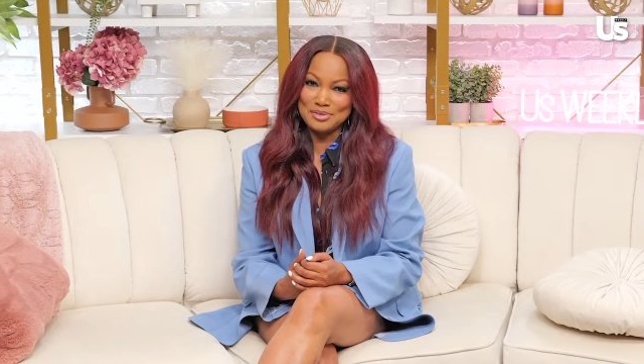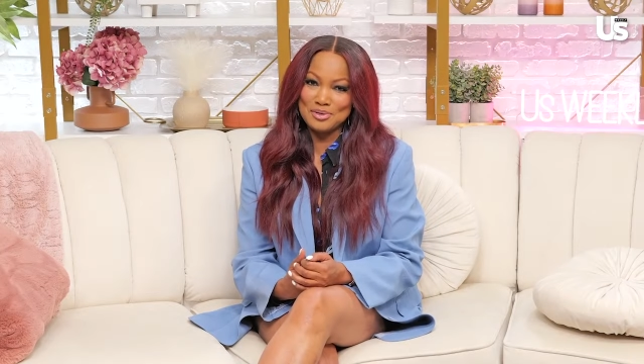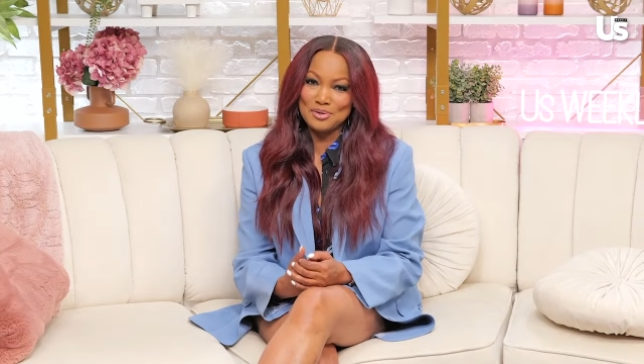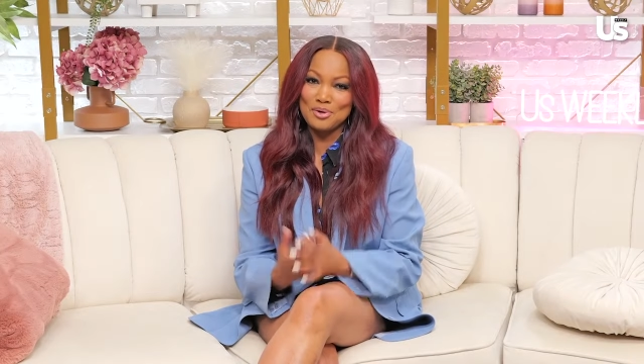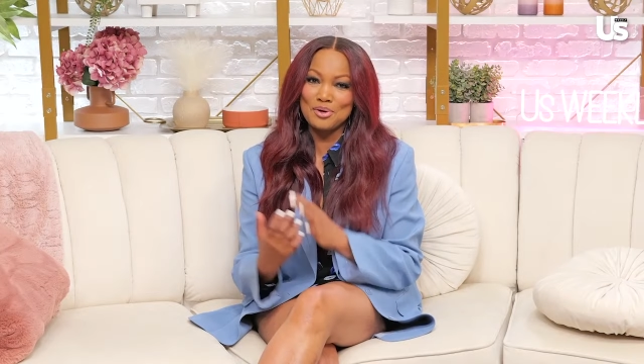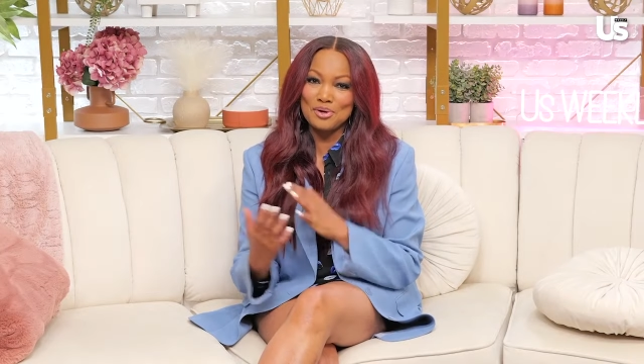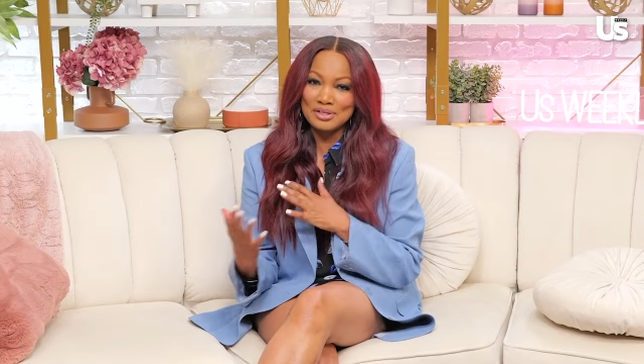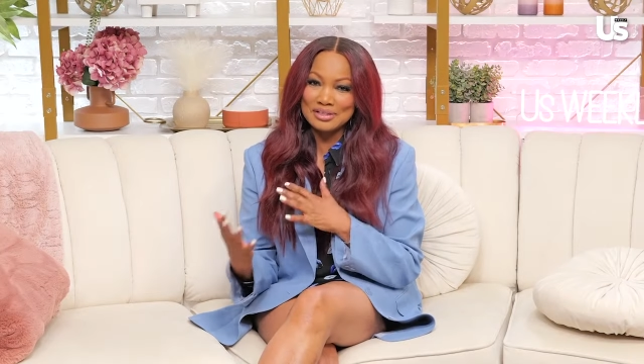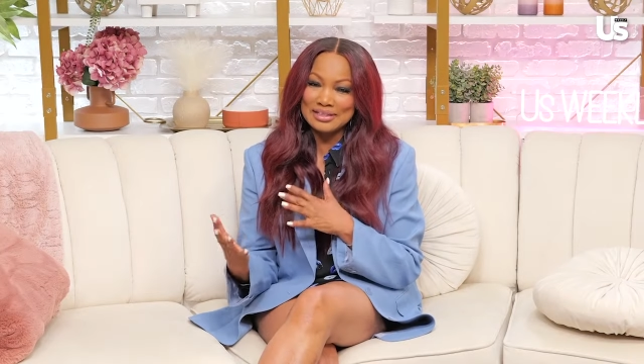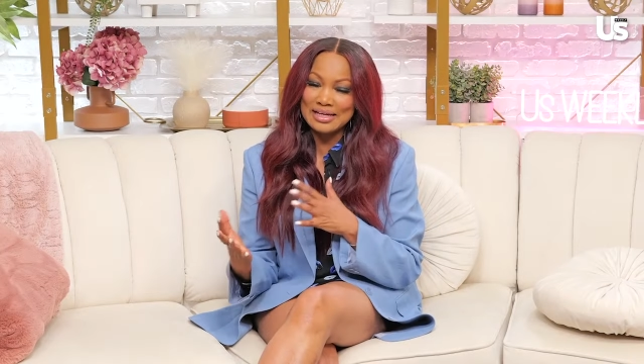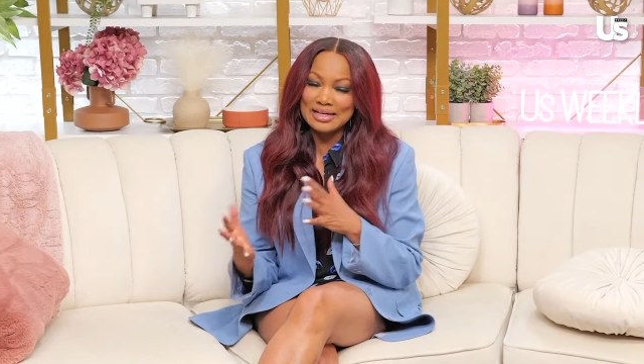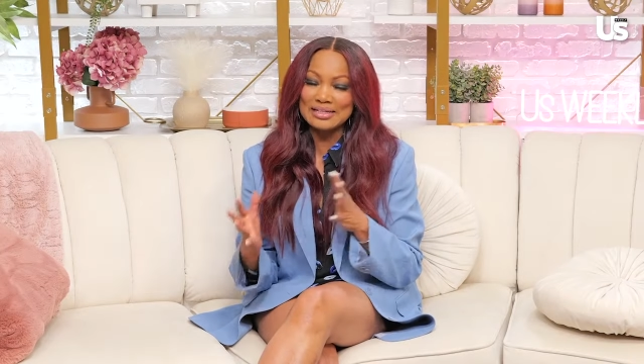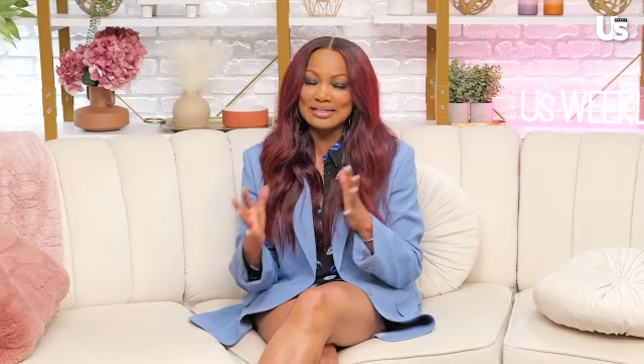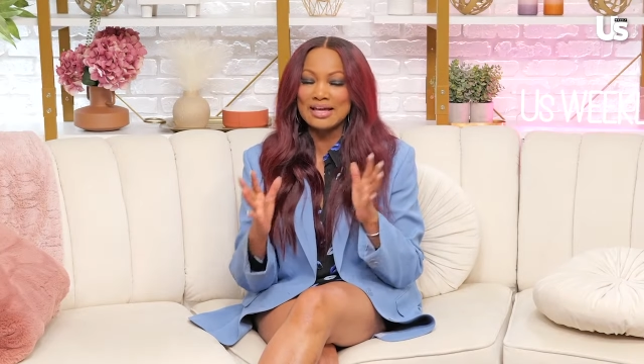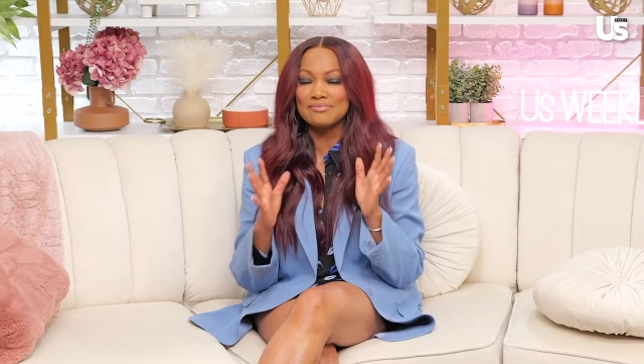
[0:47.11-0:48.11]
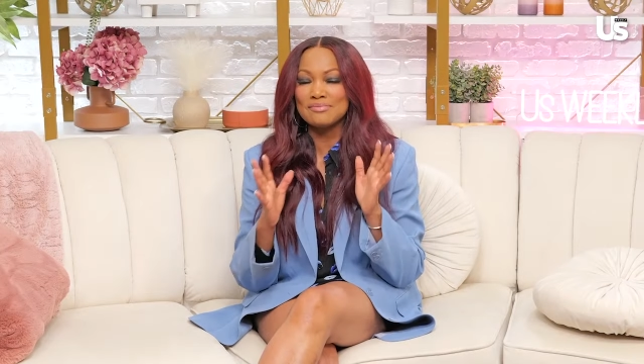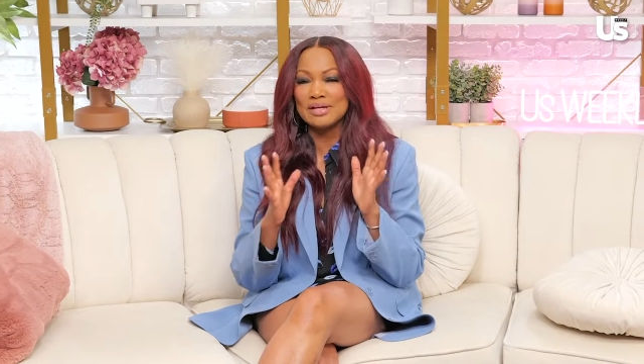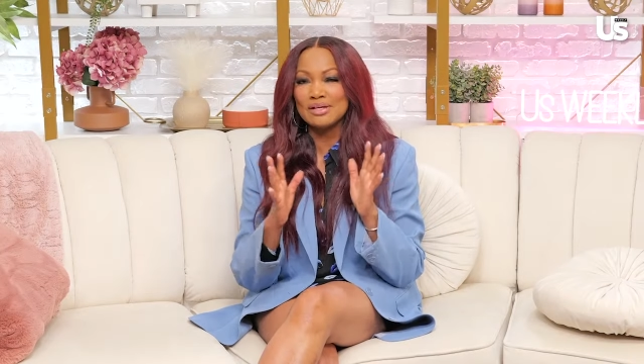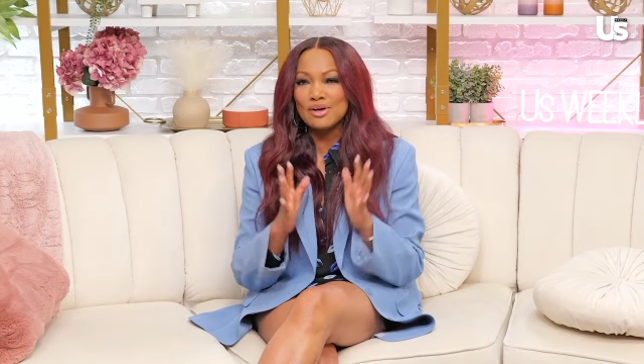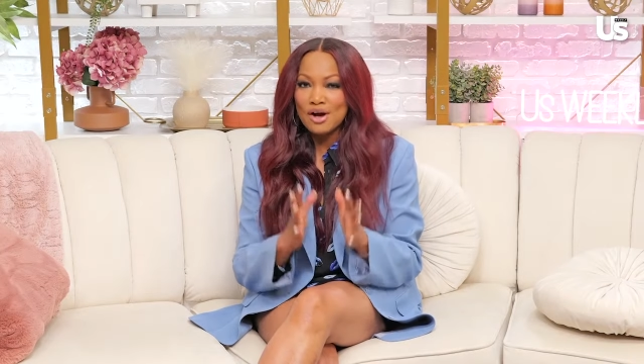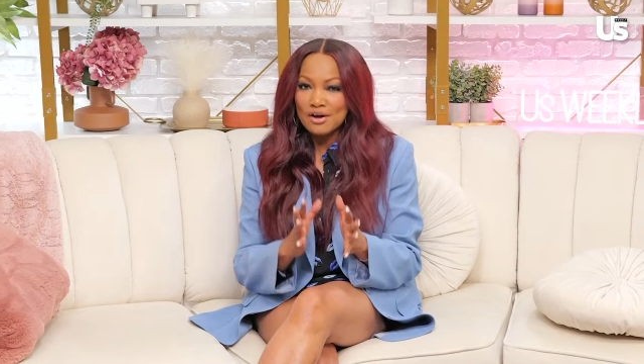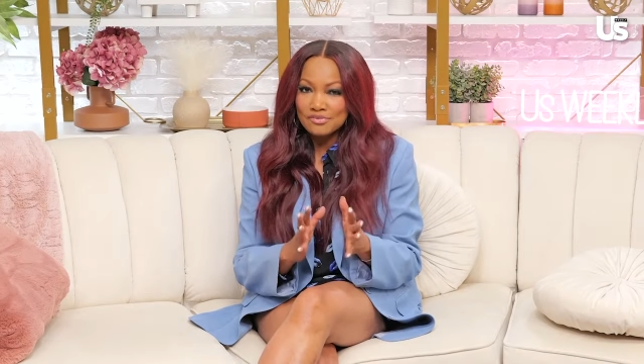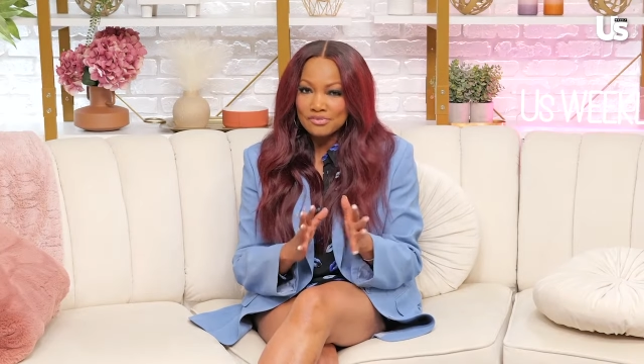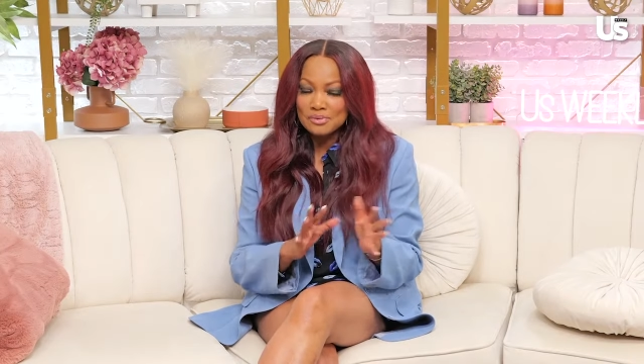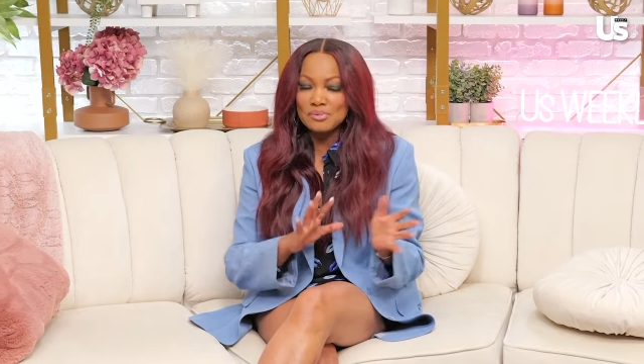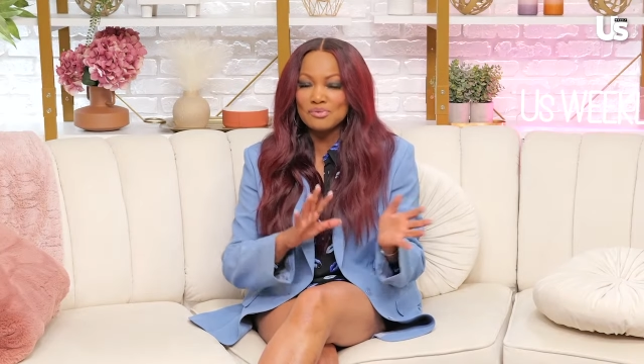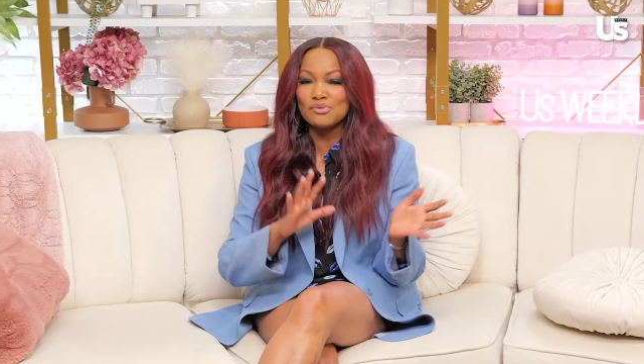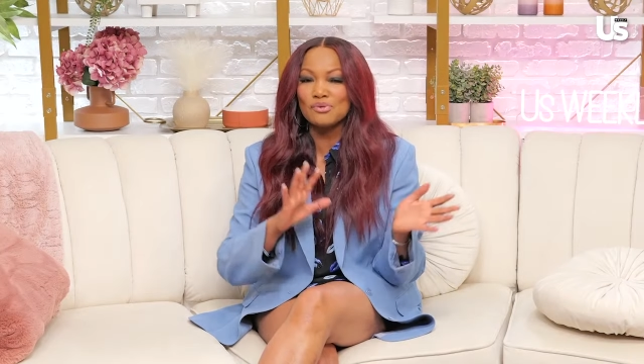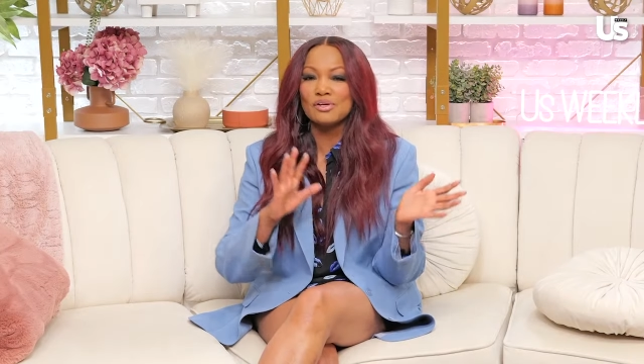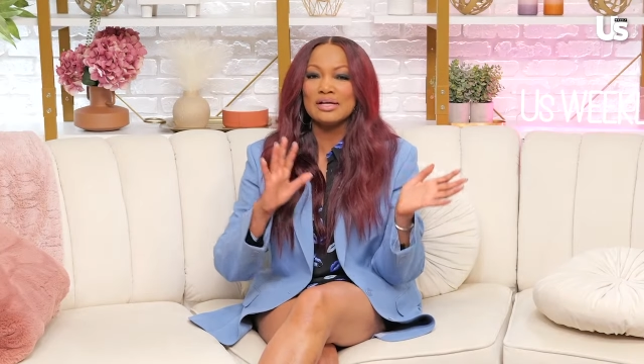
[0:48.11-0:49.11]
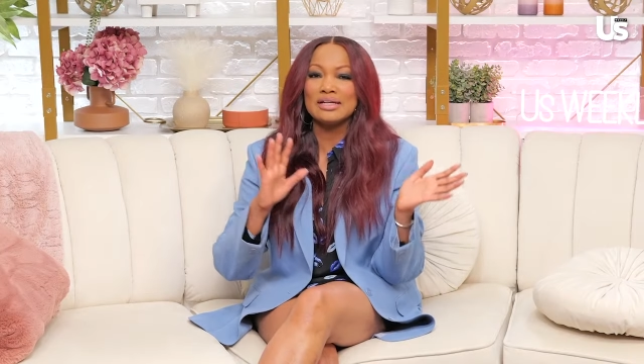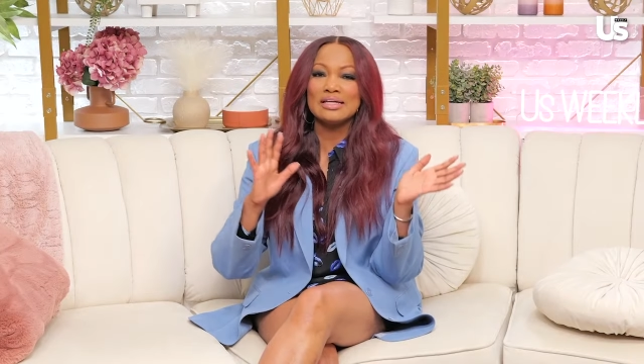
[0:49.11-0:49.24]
So early I can have my coffee before